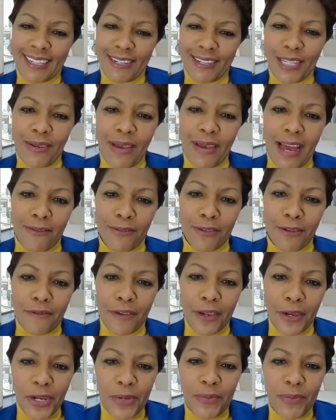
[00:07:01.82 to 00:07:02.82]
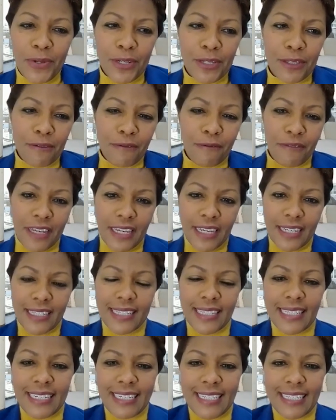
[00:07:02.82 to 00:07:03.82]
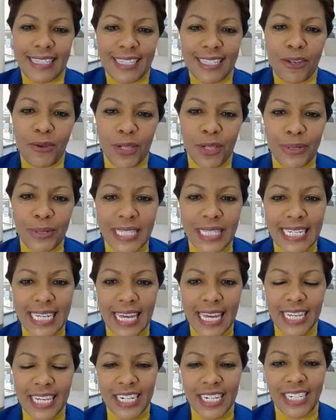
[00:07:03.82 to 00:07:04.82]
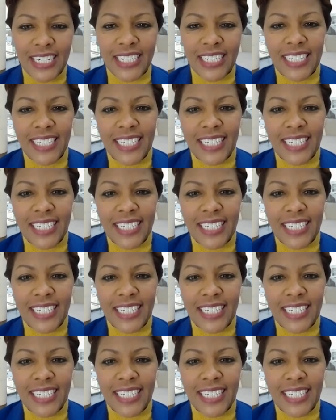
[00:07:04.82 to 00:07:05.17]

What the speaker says: That you have the variable and the fixed so close together?